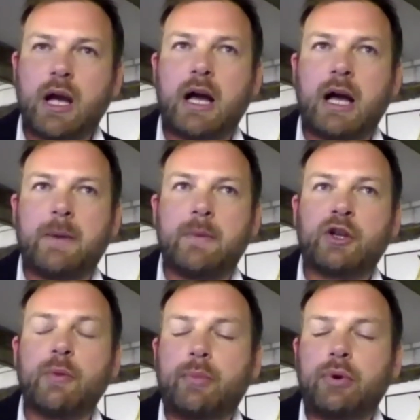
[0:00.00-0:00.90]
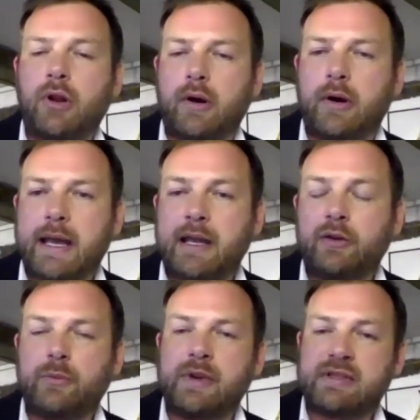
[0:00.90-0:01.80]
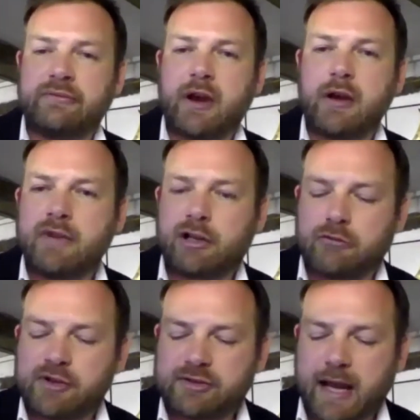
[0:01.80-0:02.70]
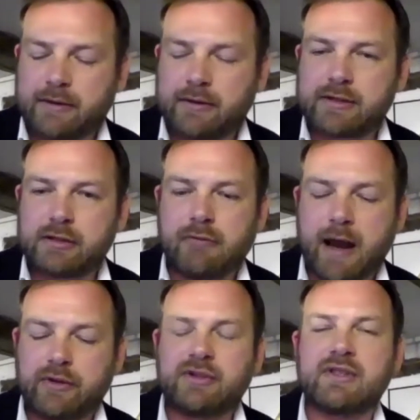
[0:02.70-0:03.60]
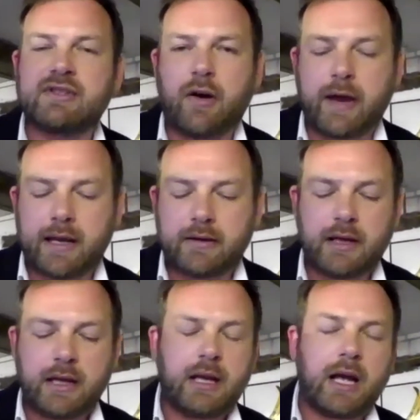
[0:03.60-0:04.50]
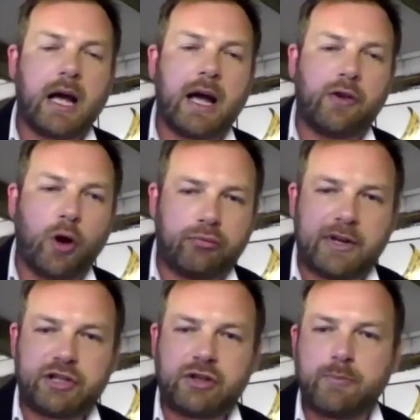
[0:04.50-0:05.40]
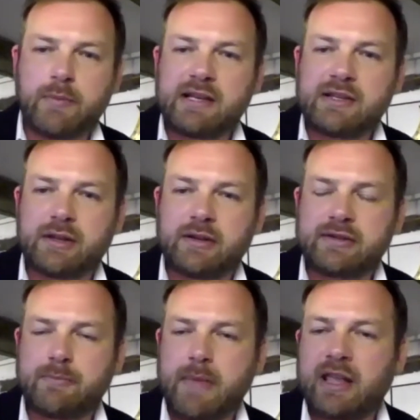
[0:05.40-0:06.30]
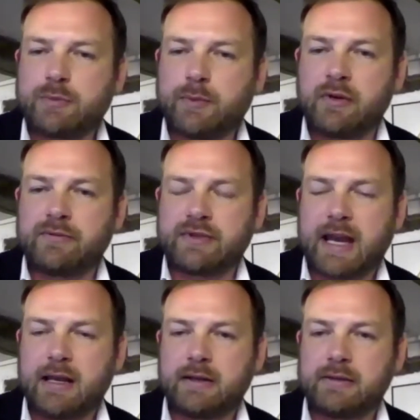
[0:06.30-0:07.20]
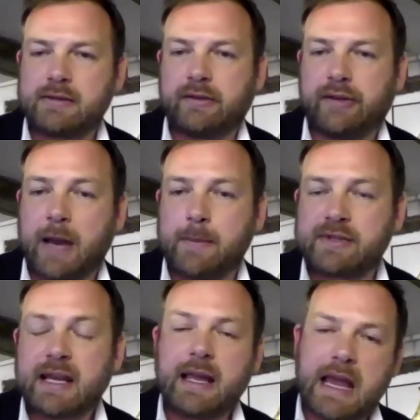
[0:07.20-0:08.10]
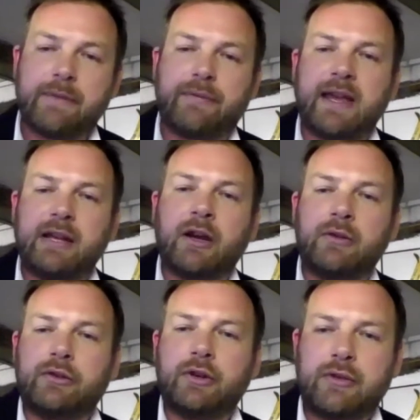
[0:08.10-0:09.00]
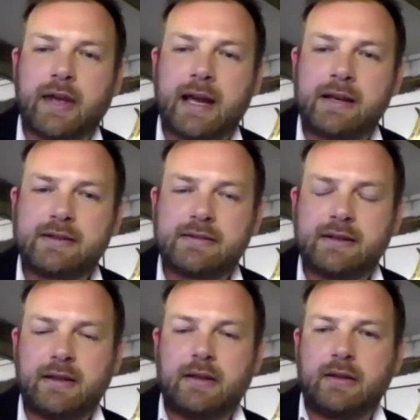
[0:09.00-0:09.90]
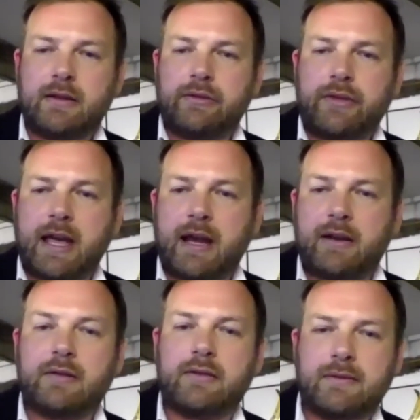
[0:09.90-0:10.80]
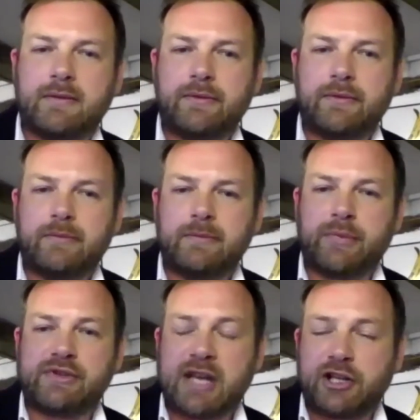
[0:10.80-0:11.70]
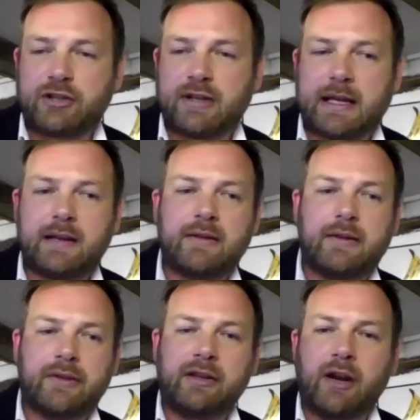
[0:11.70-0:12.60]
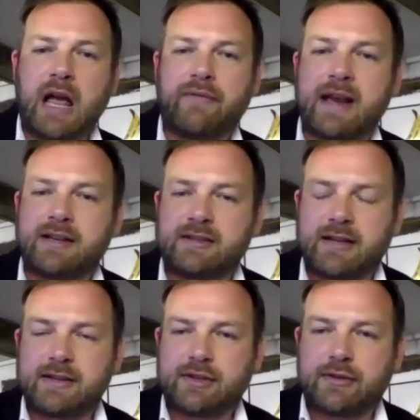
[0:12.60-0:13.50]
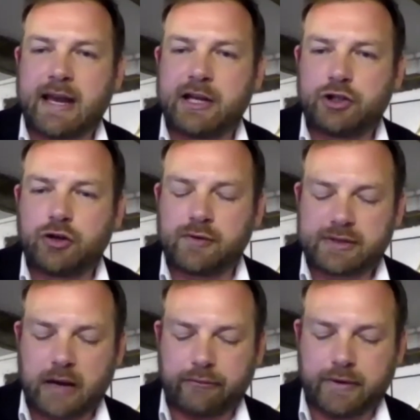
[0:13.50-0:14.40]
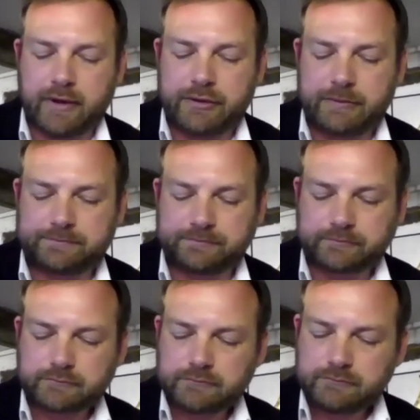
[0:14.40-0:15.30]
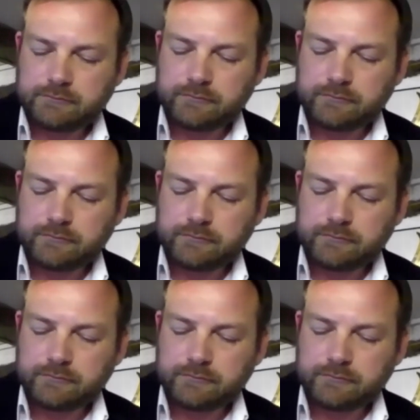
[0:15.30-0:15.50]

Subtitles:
to comply with some very rigorous standards around the design, the operation and maintenance and management of tailings dams. If they don't do that, then potentially they don't have access to that insurance coverage.